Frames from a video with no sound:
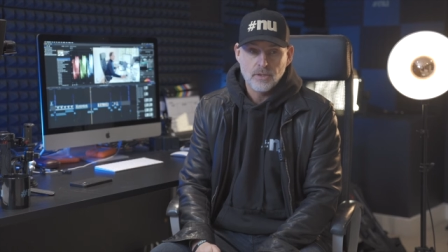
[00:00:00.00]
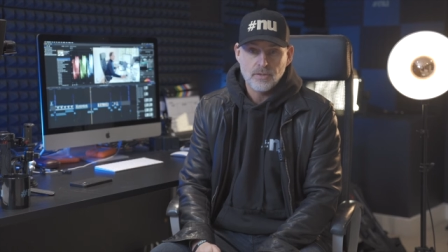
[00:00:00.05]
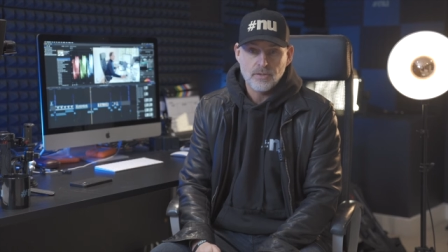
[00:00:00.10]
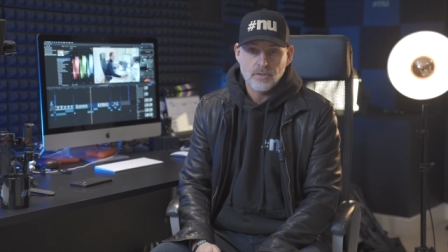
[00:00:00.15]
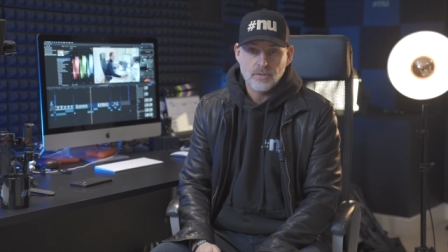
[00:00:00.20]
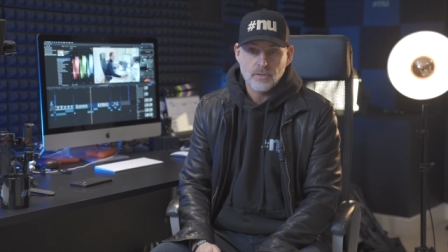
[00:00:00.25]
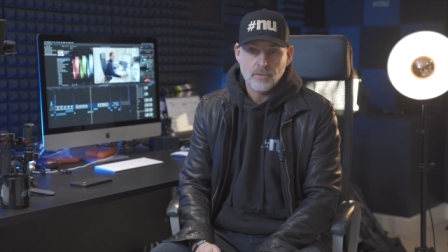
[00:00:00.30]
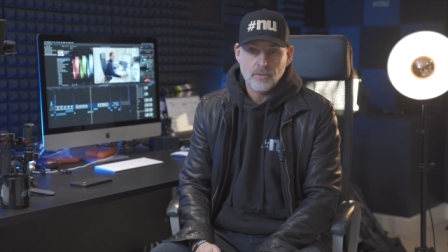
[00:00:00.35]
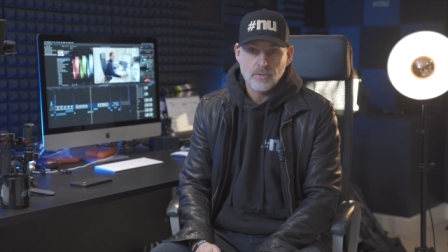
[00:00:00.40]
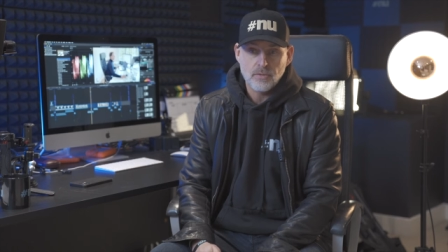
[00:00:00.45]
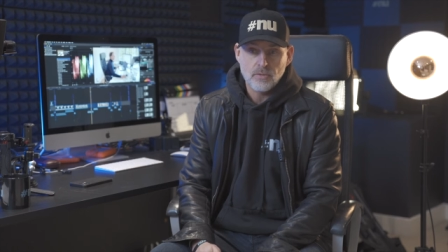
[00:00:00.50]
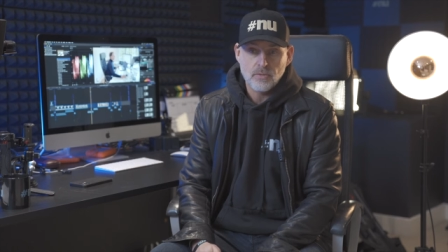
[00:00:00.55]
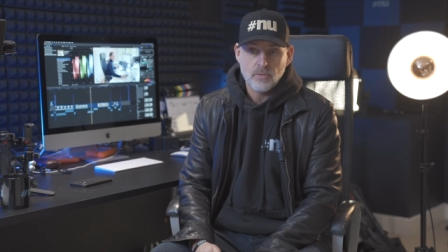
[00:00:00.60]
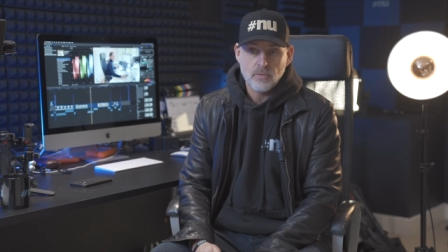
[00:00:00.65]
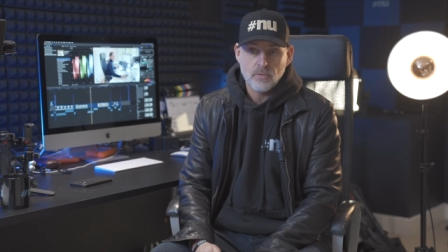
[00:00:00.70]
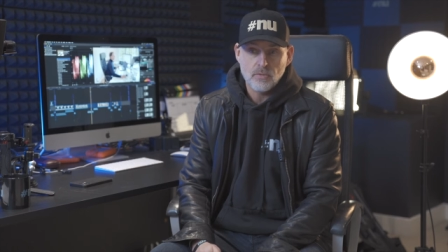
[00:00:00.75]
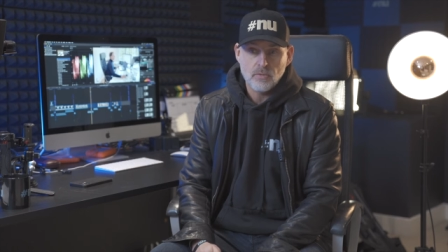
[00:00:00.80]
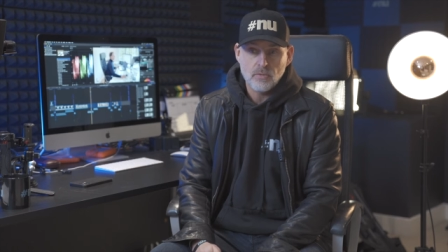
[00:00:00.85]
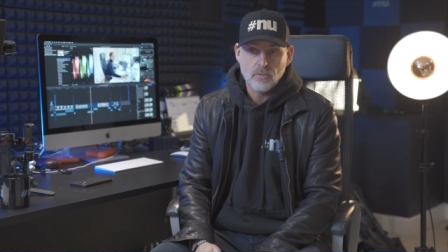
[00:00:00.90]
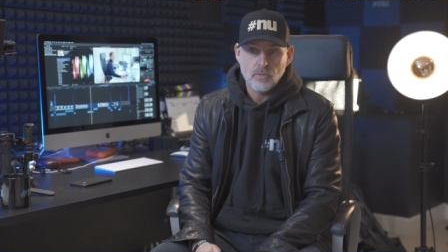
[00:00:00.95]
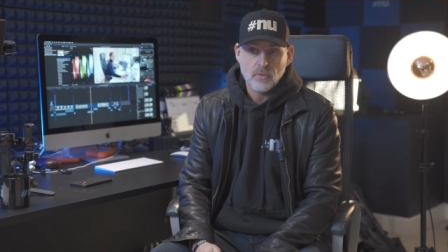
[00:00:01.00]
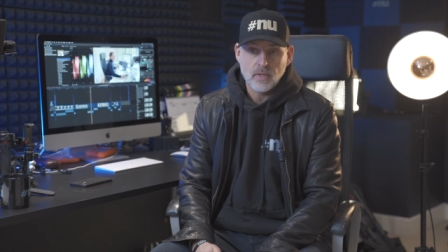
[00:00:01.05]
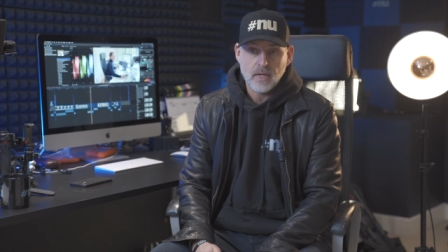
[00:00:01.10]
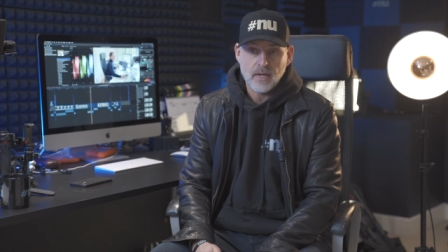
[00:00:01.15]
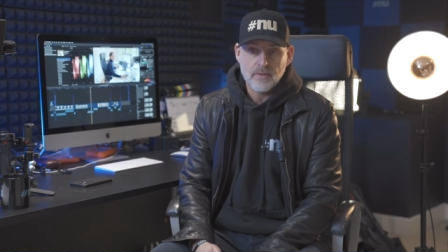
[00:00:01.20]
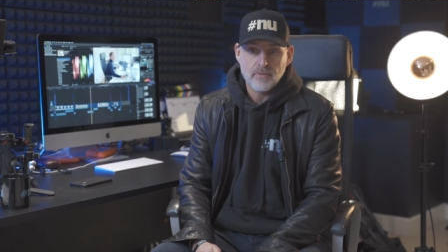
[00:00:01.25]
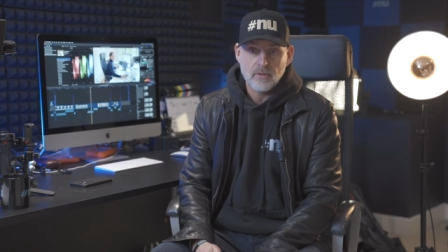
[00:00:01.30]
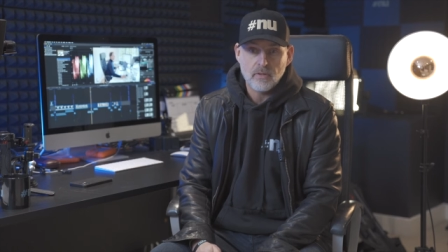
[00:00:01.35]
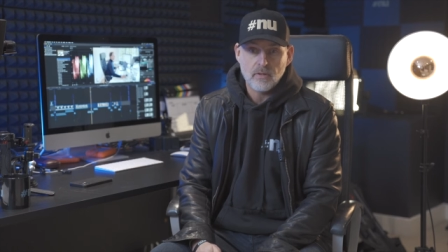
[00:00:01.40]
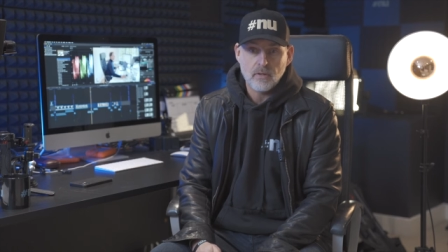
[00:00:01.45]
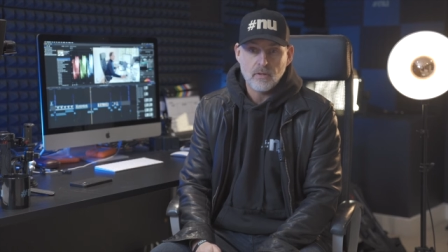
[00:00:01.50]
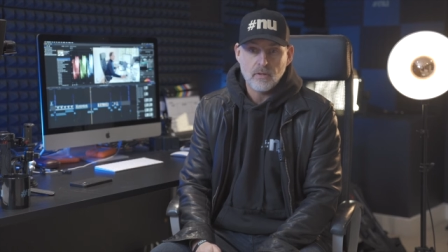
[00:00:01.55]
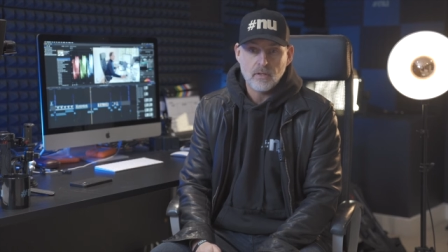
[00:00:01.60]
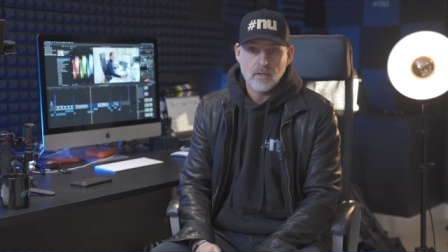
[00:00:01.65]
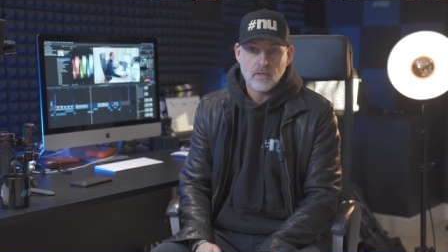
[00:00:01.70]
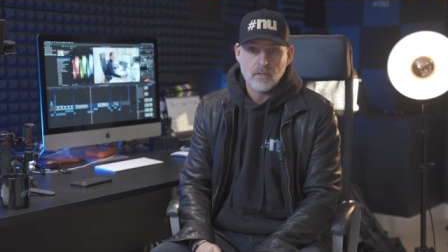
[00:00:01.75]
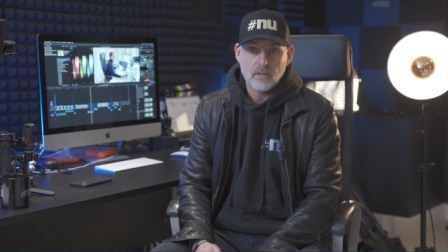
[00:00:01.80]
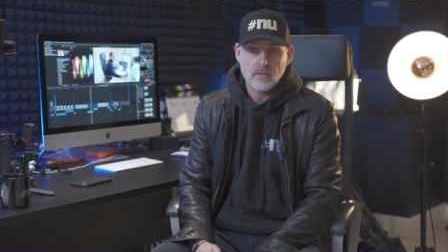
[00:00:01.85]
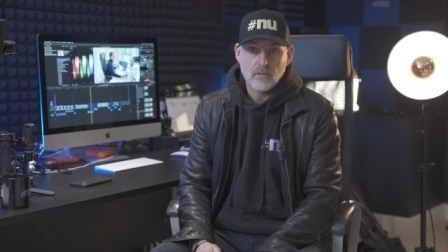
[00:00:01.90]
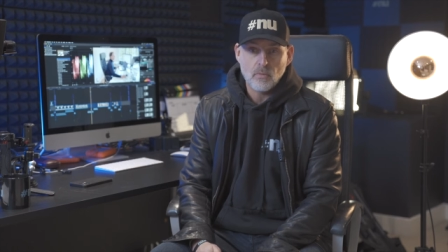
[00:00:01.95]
to have a